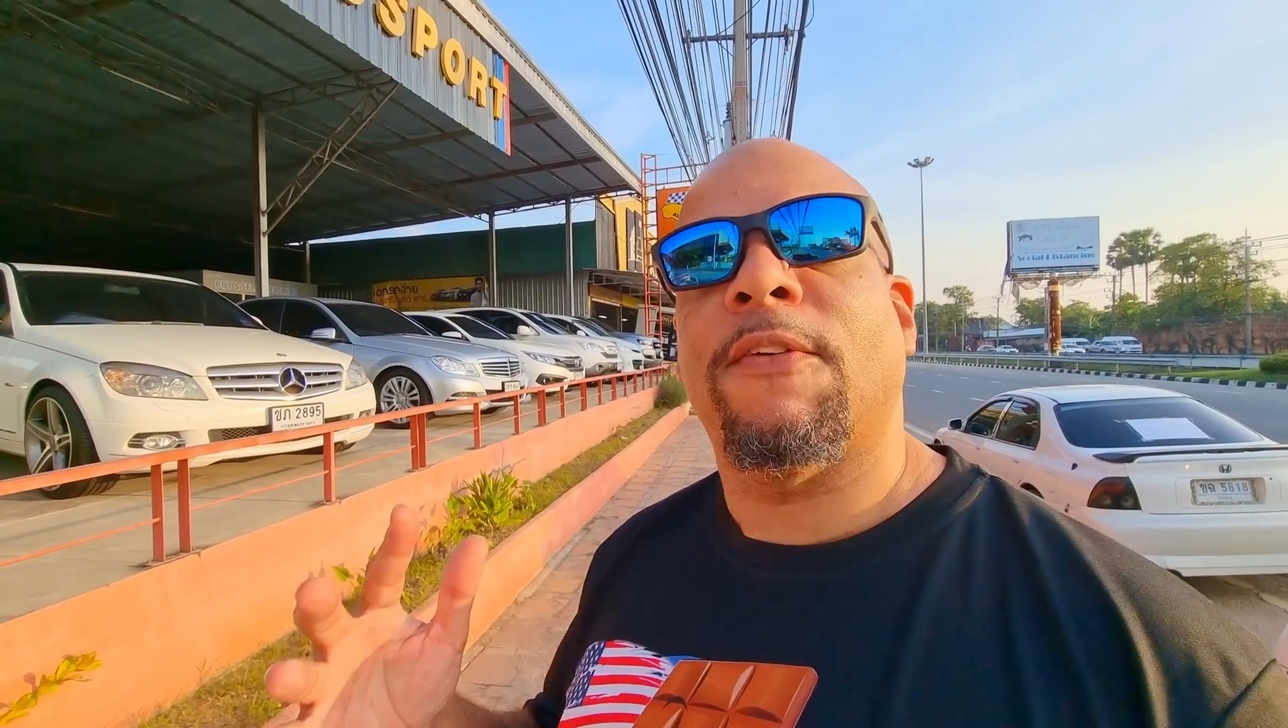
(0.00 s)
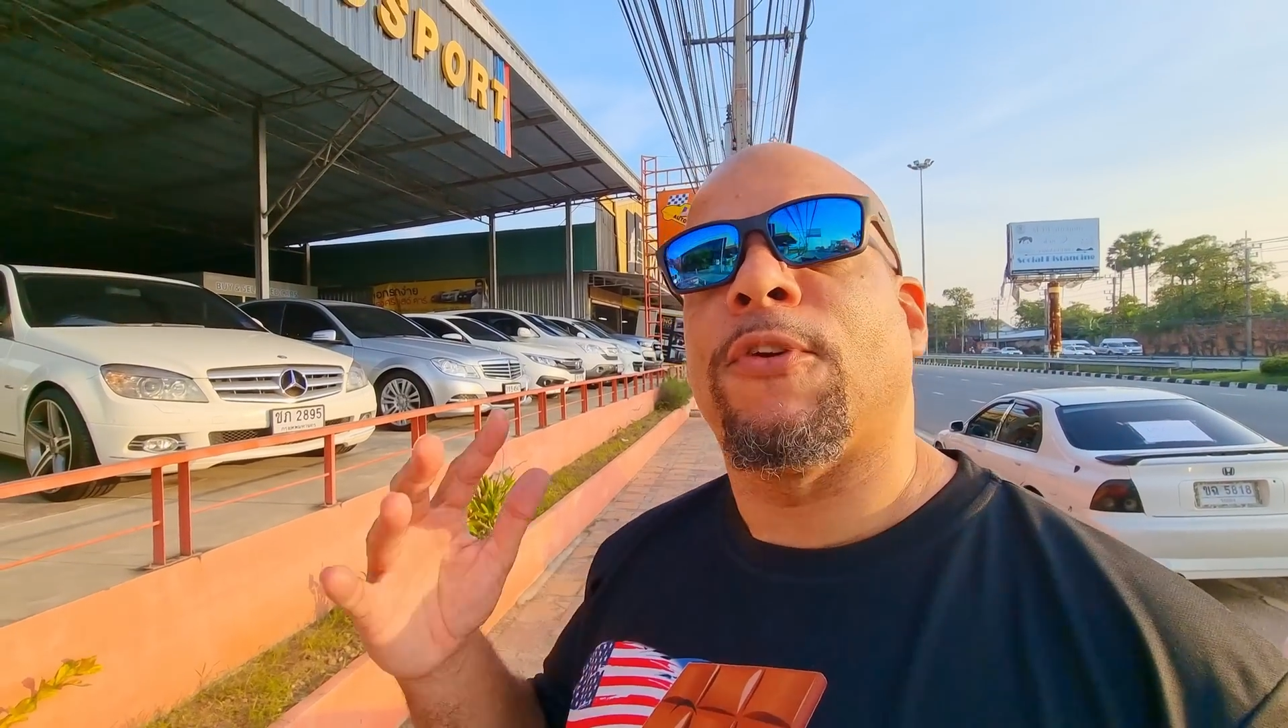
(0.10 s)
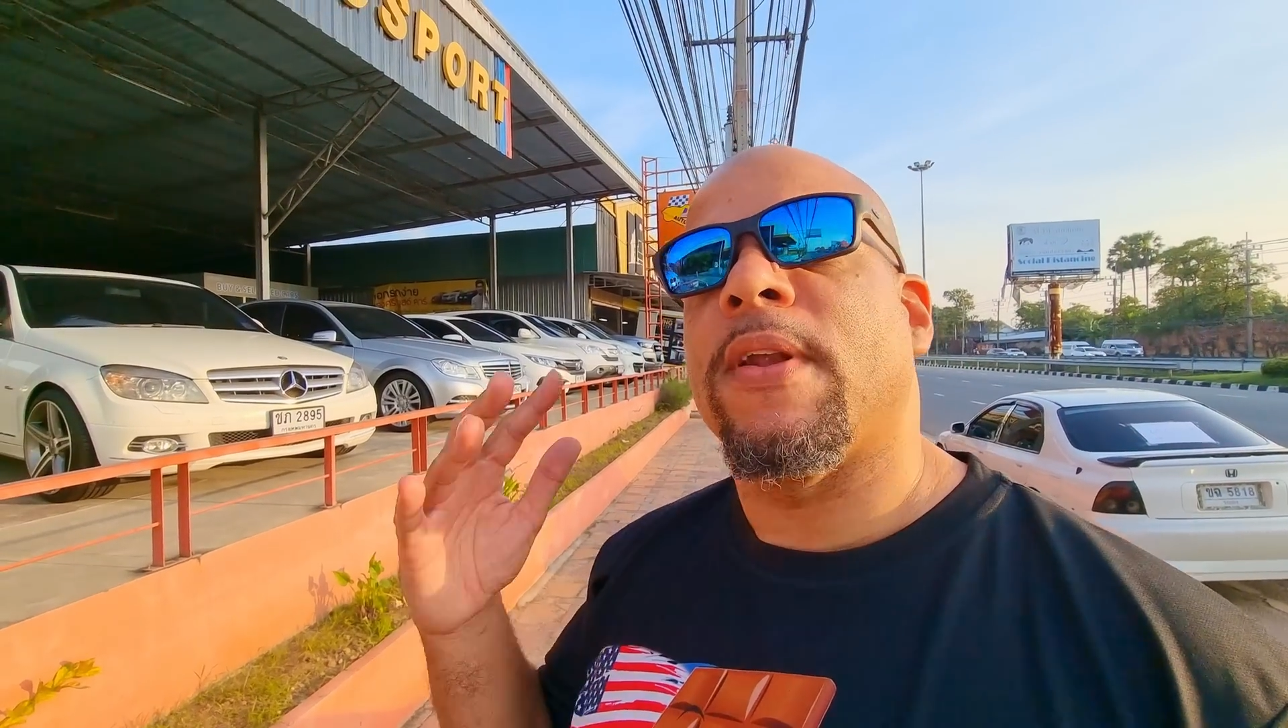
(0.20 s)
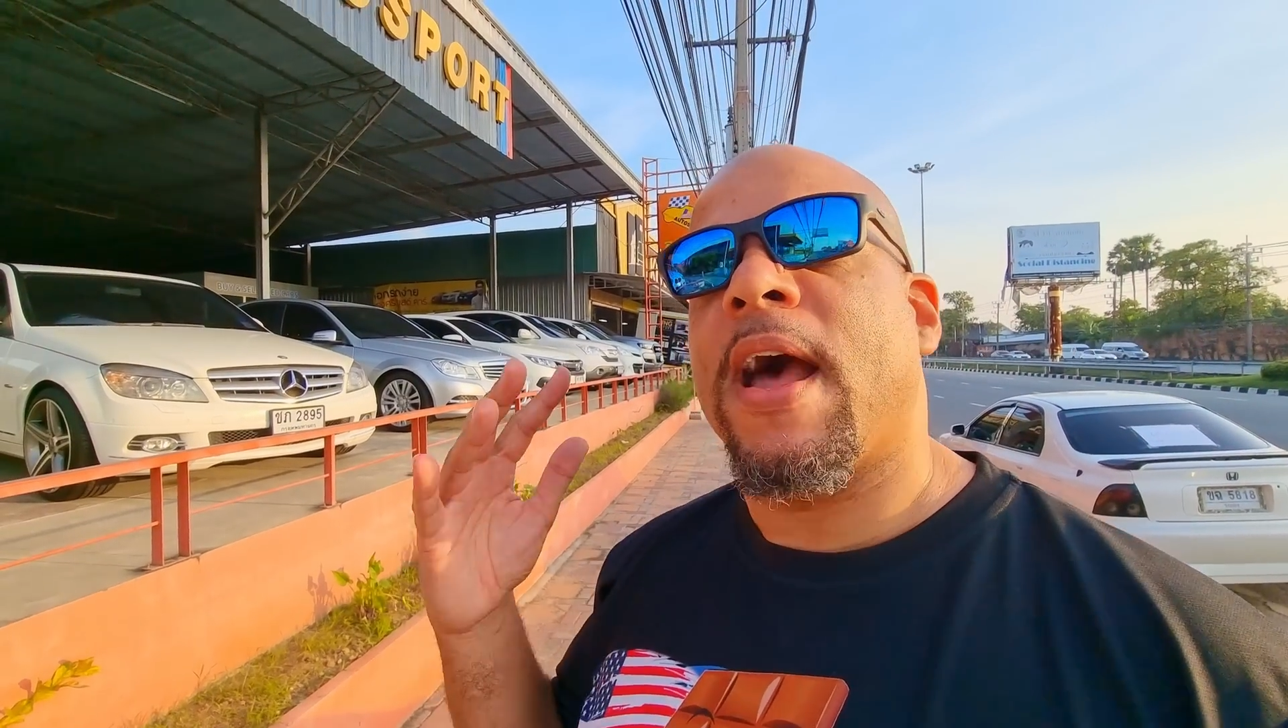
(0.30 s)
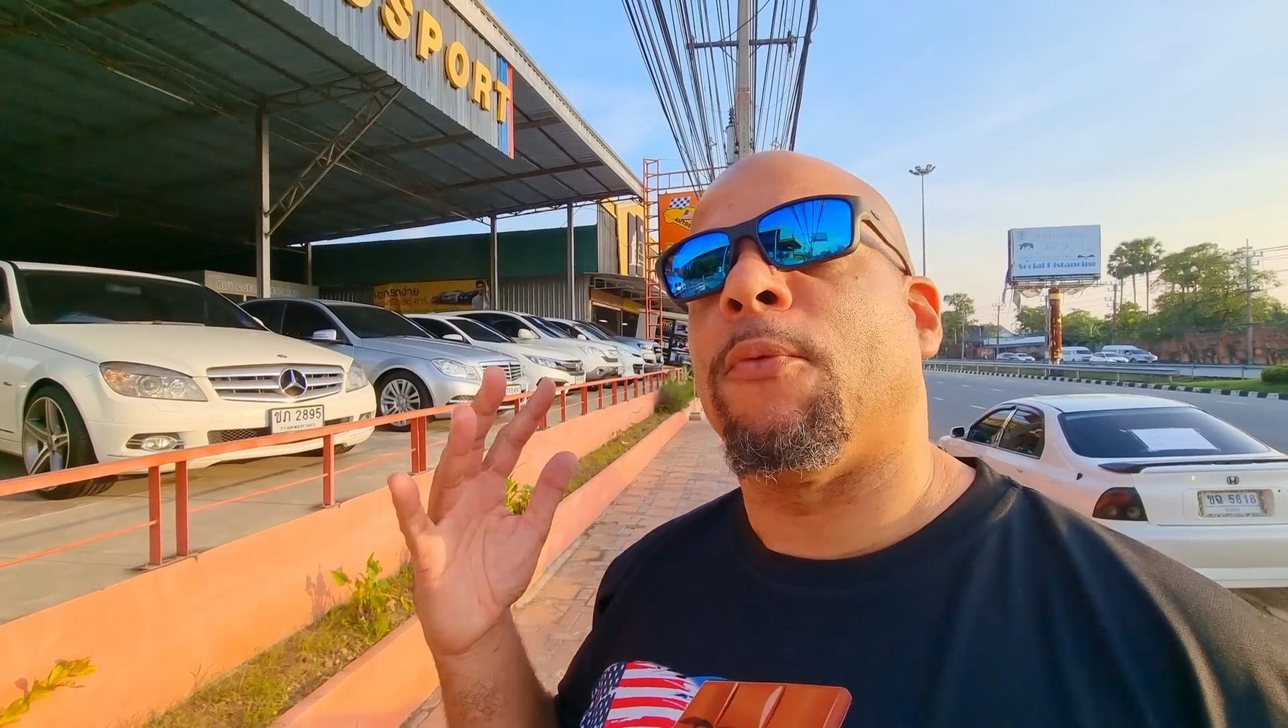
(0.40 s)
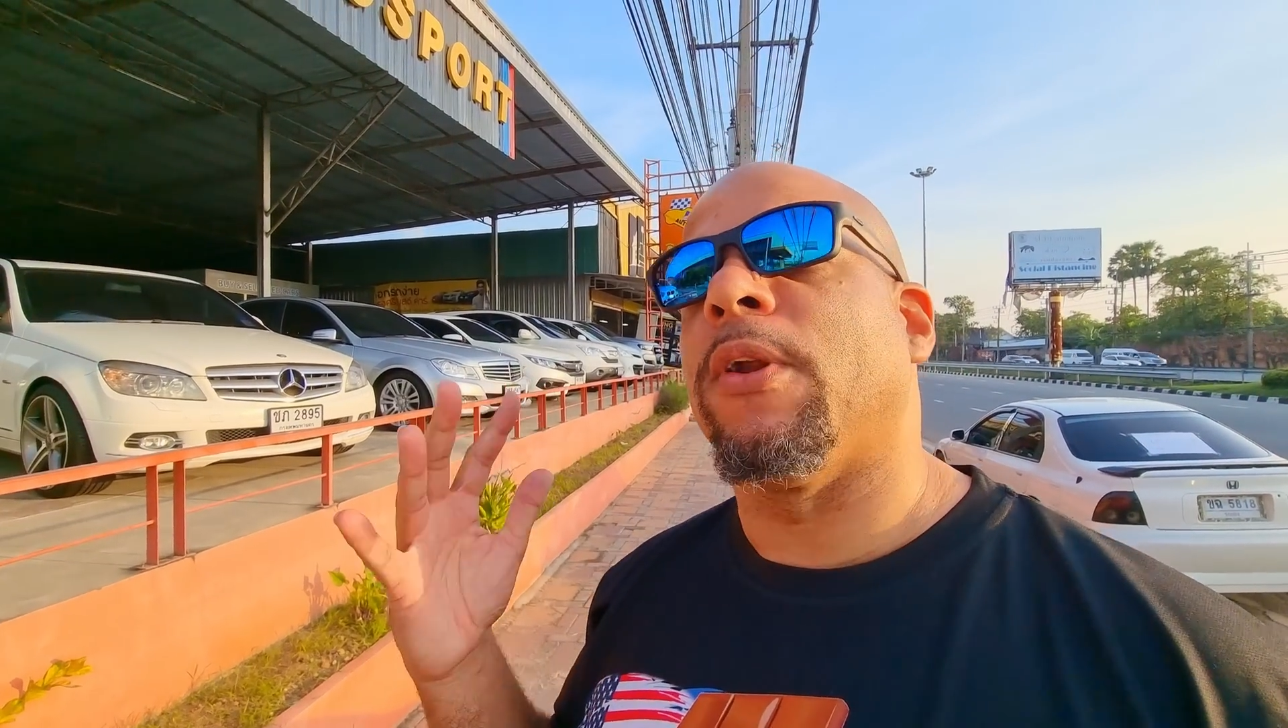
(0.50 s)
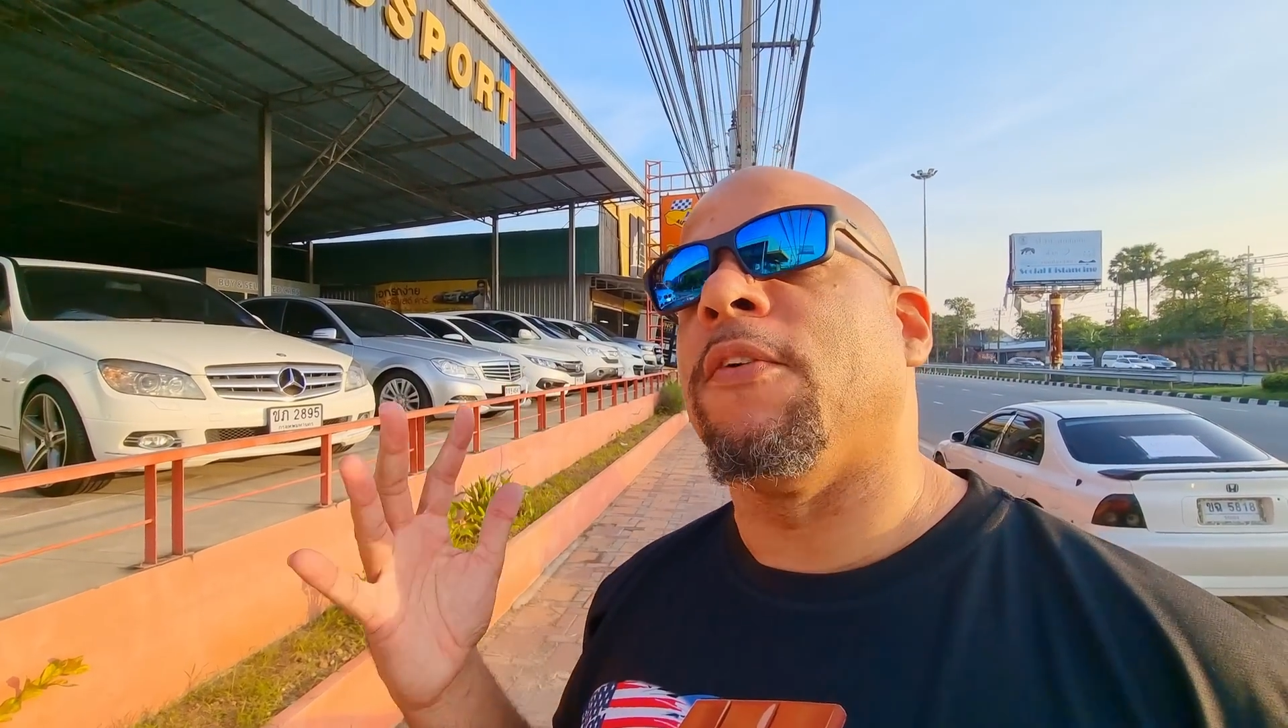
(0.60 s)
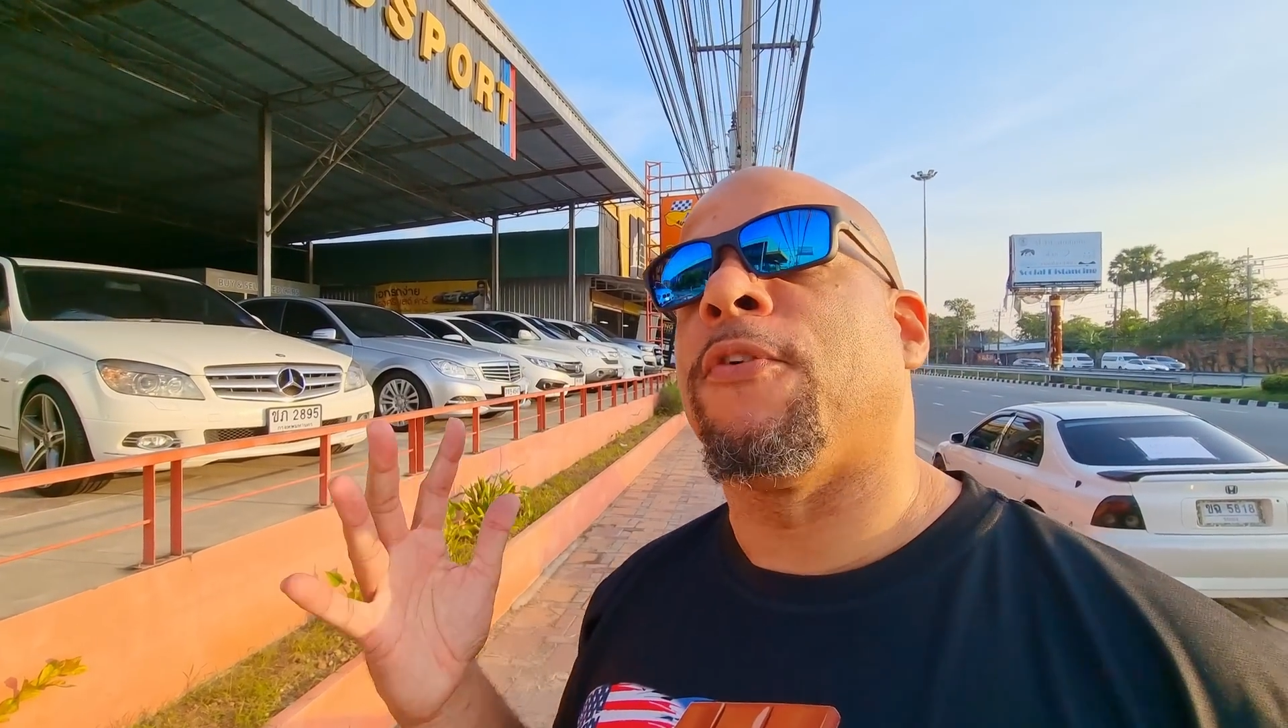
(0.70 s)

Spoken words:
if you're not really